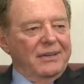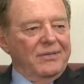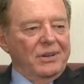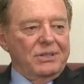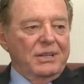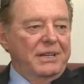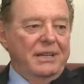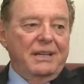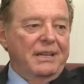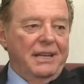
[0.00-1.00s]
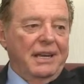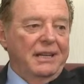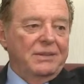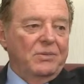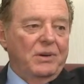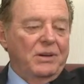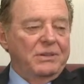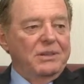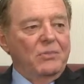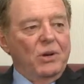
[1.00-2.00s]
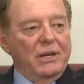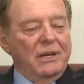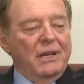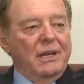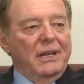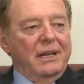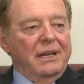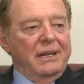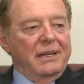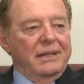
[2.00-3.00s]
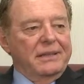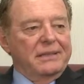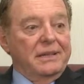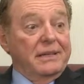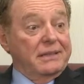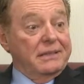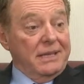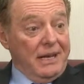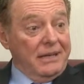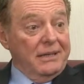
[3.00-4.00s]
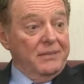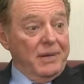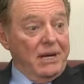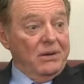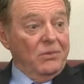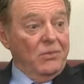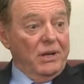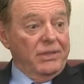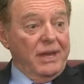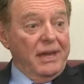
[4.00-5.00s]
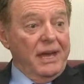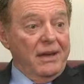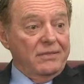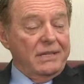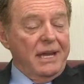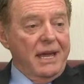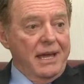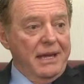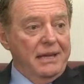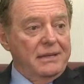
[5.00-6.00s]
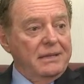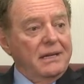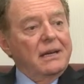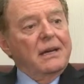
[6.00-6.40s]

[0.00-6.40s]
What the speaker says: virtually any case where someone is excited about what they have to hand,